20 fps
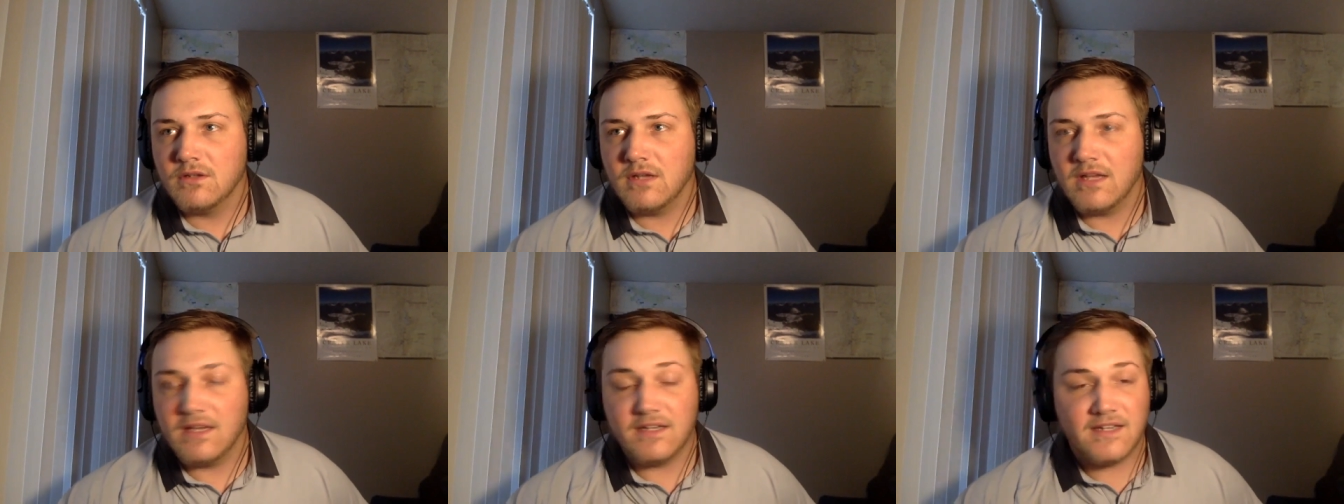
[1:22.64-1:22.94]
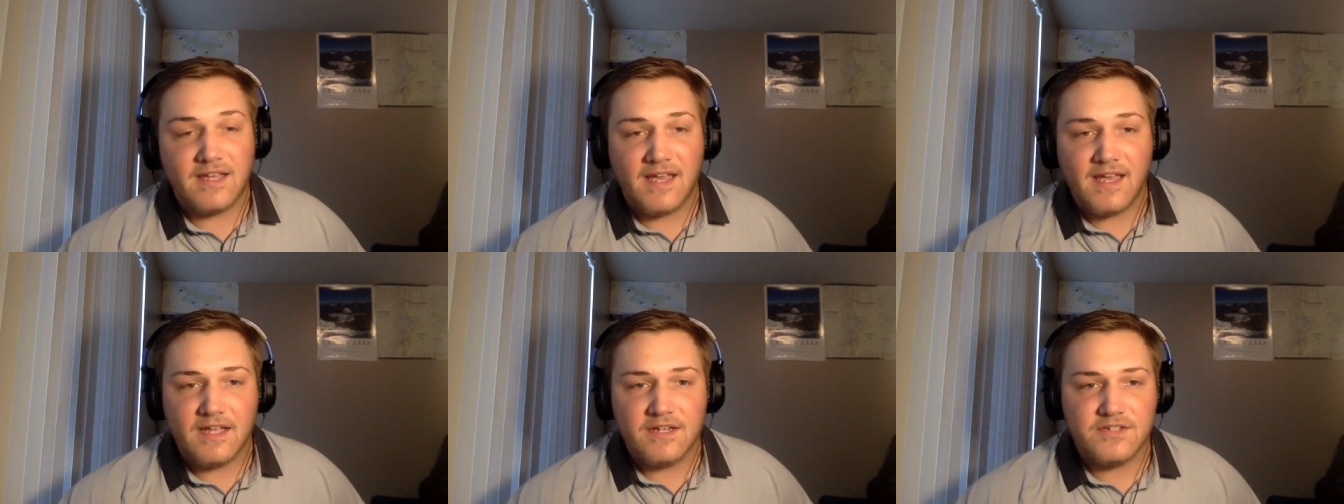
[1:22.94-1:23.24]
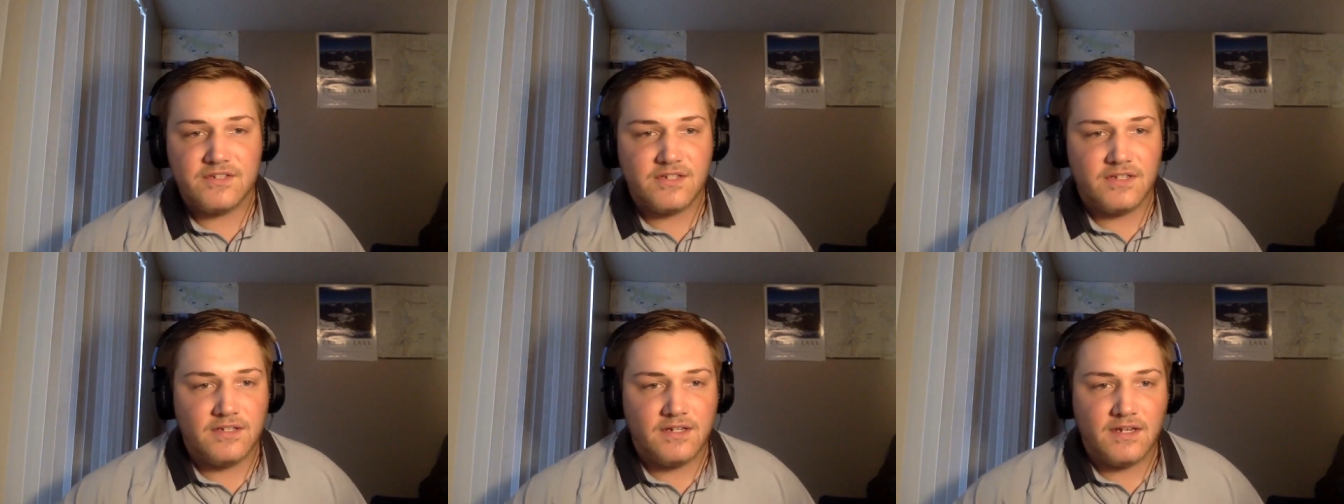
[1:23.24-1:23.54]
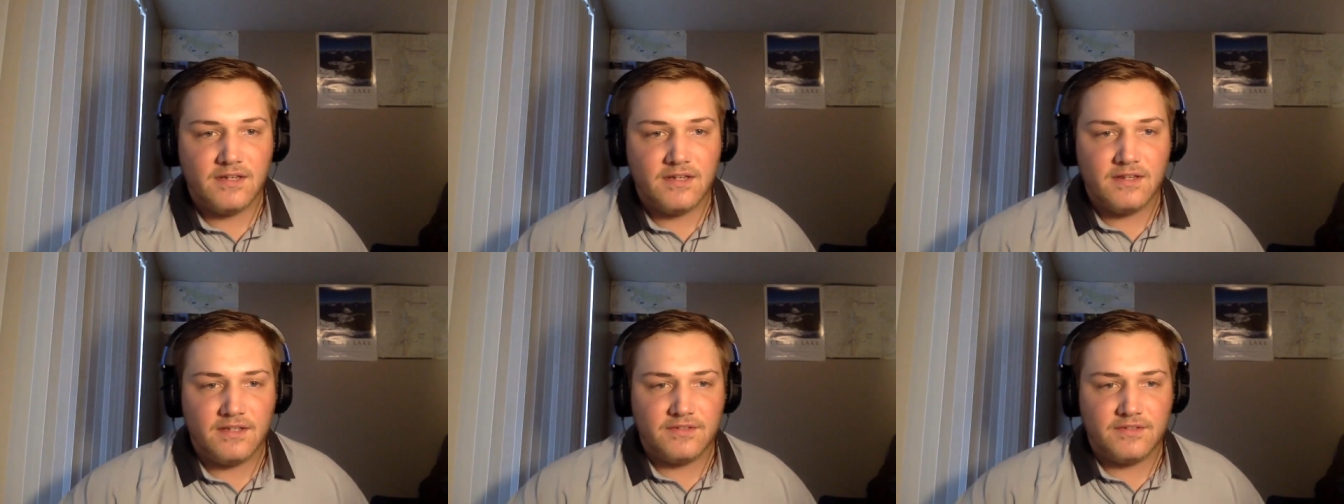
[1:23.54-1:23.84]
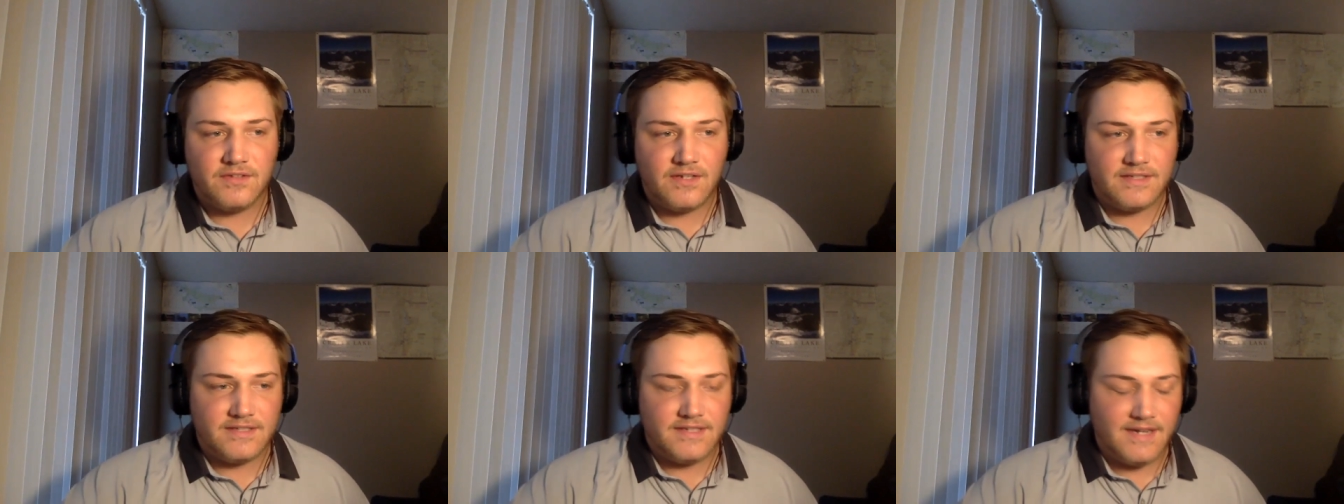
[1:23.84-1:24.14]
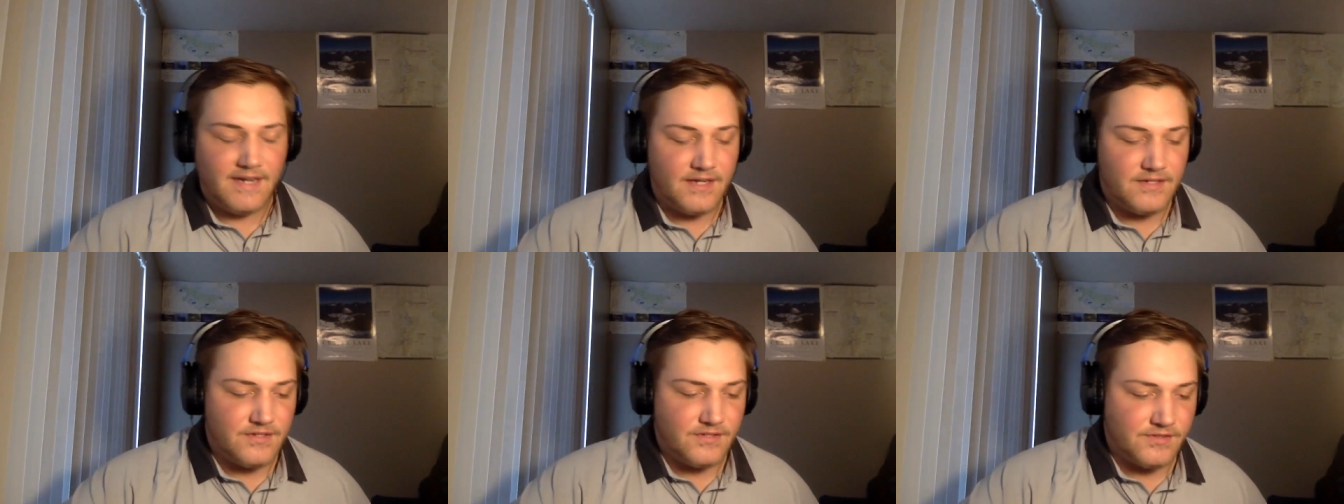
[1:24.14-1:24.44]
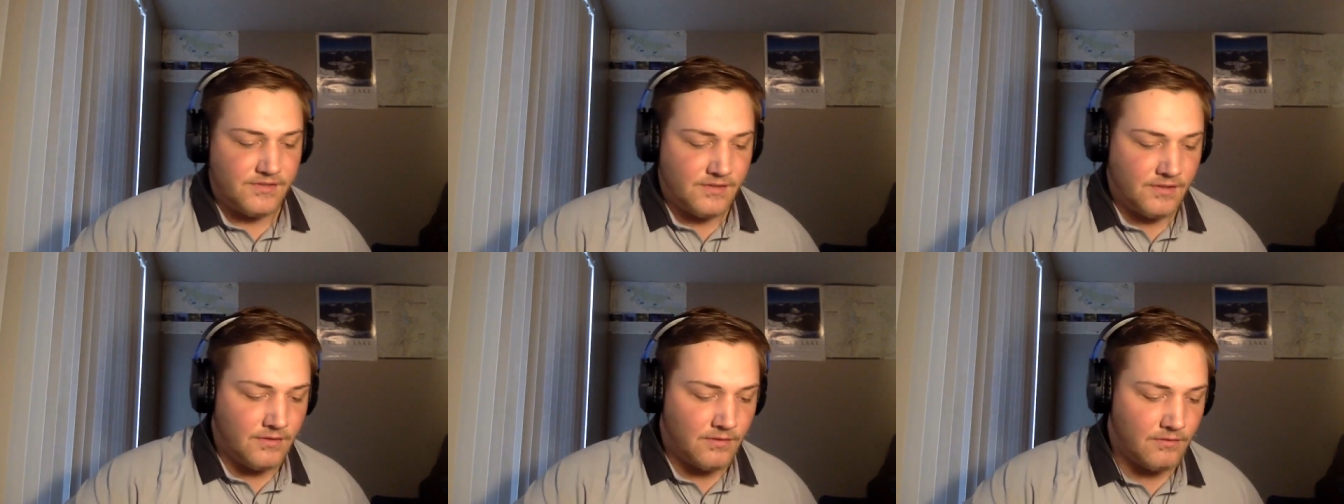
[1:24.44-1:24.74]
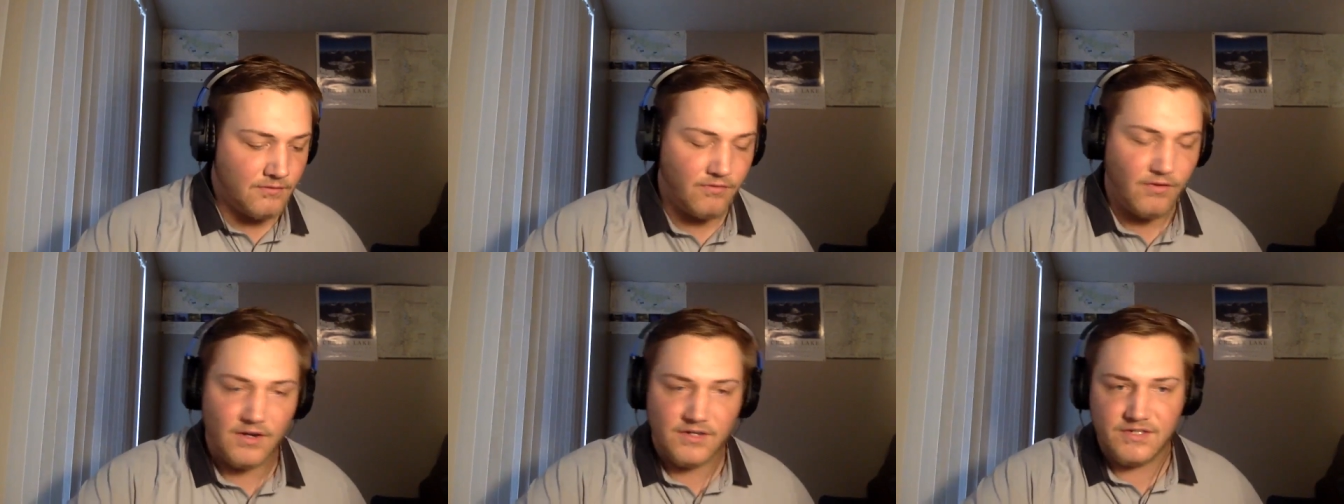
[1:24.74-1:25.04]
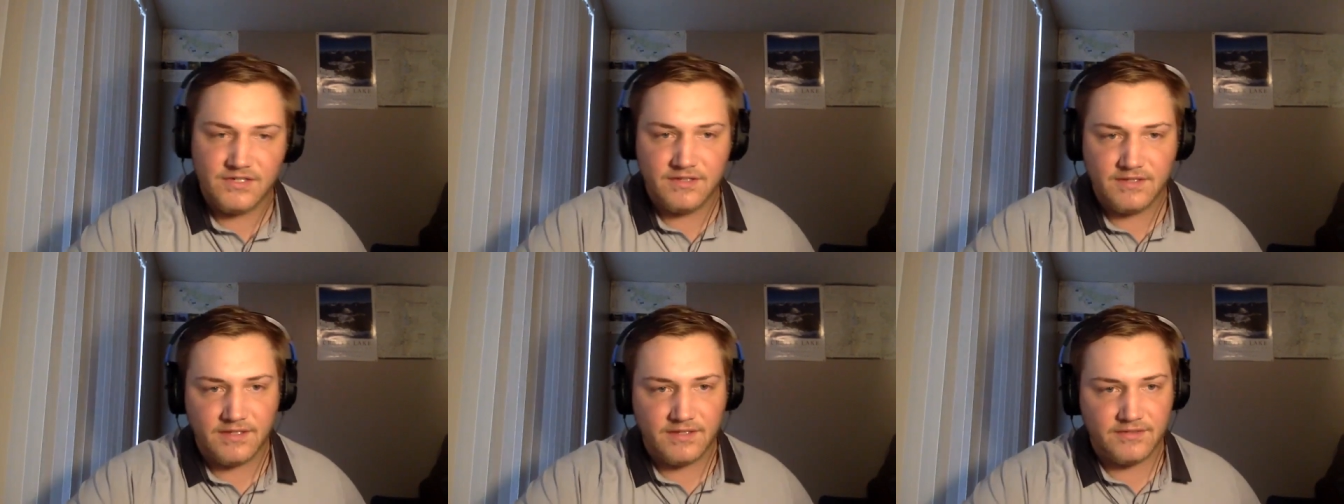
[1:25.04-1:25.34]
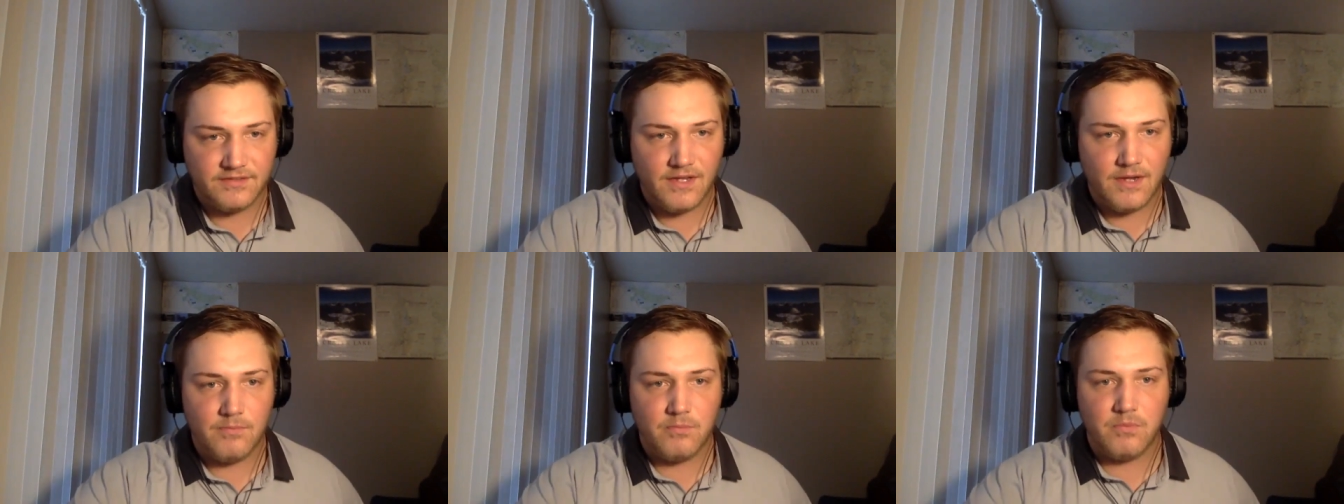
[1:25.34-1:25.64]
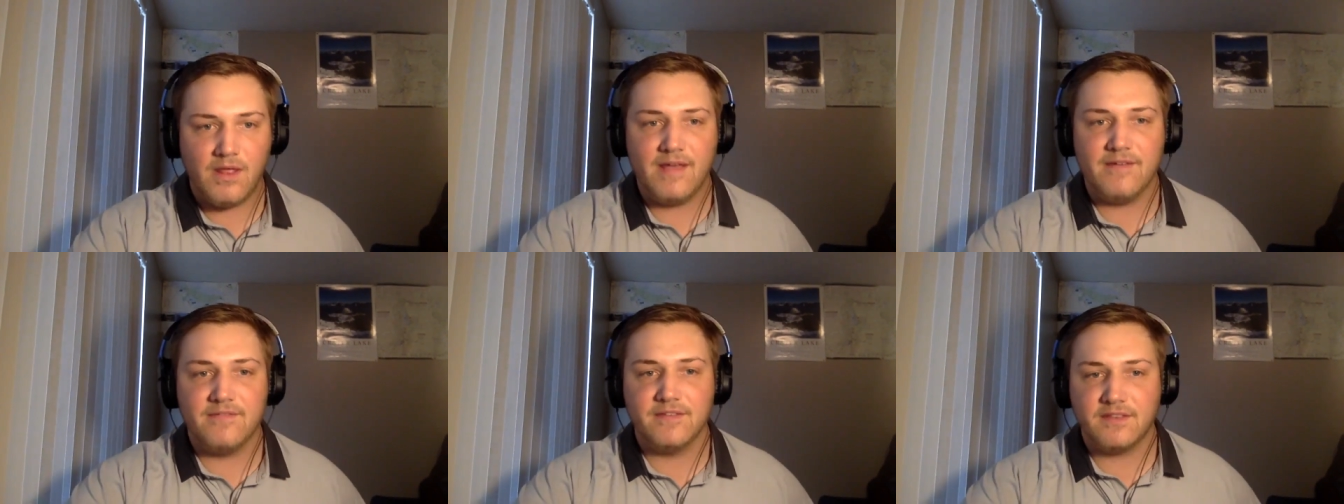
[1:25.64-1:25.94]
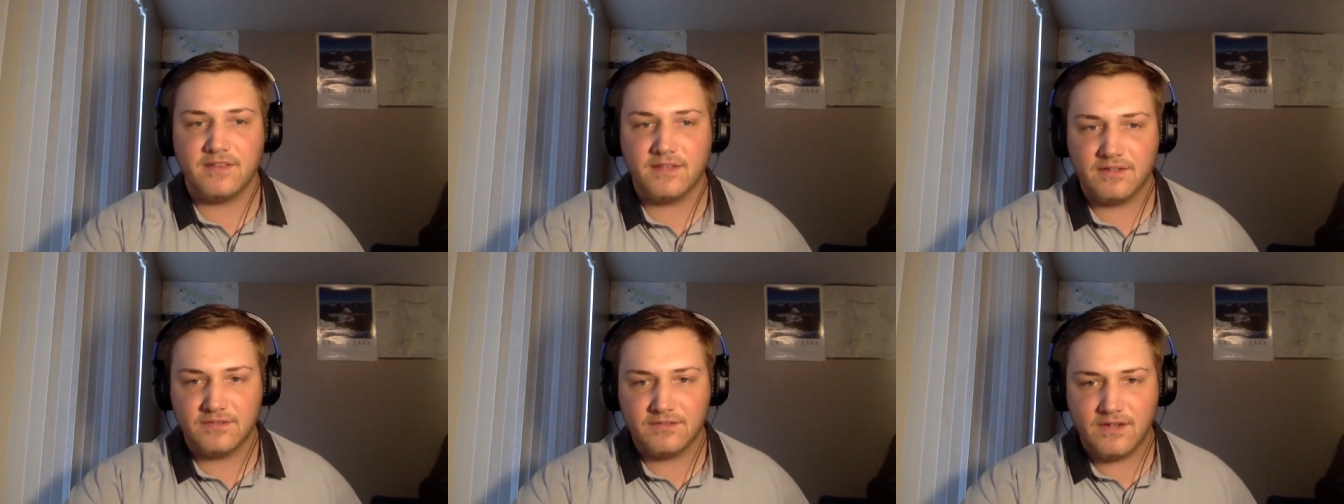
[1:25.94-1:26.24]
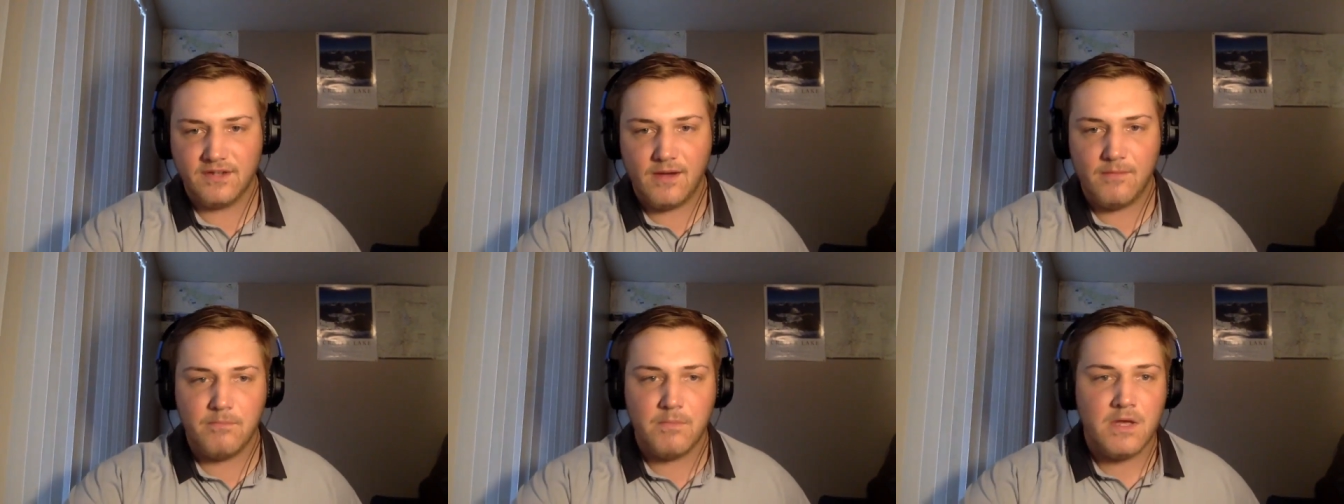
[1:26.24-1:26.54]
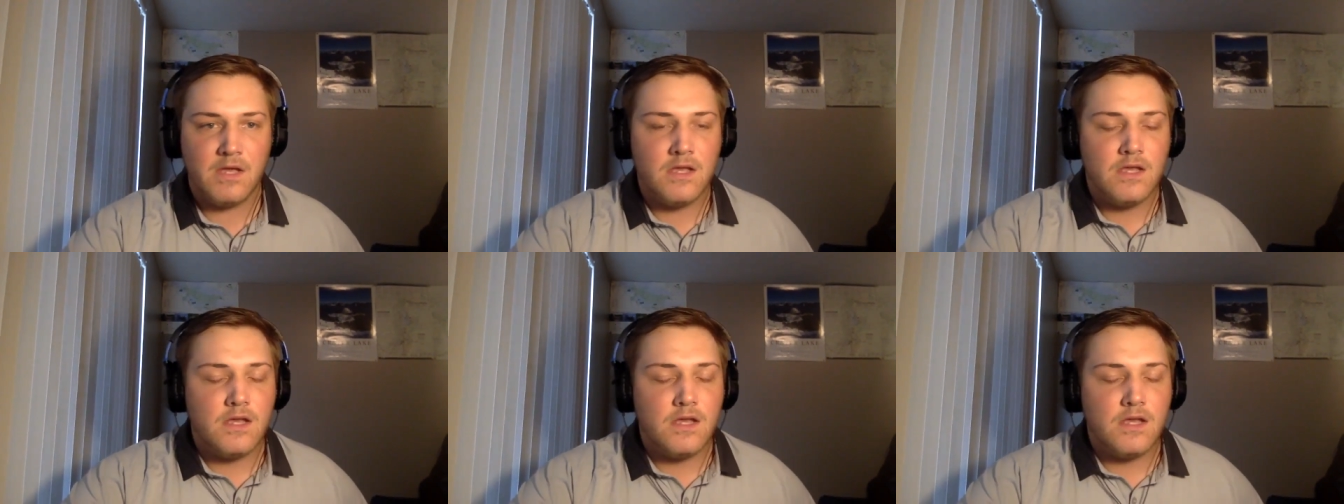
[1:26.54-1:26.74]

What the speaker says: engaged in things like that, just freshen things up, liven things up.